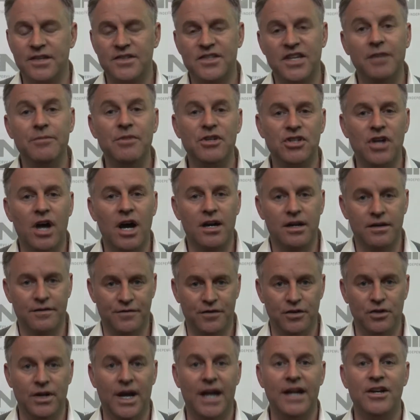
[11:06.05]

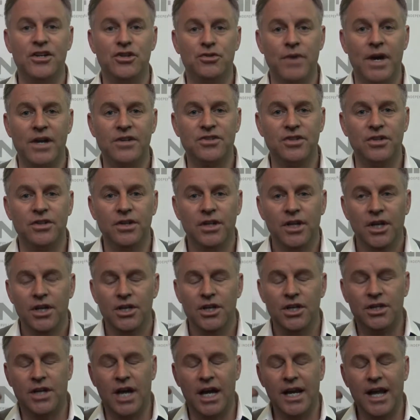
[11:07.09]
cinematographer and a director,
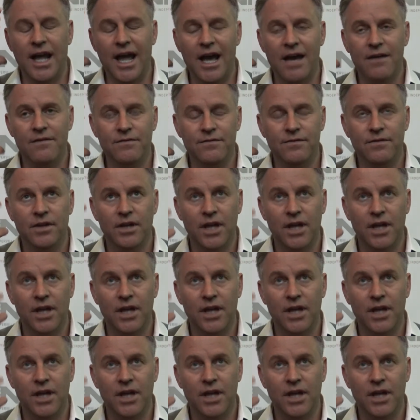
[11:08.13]
you kind of have,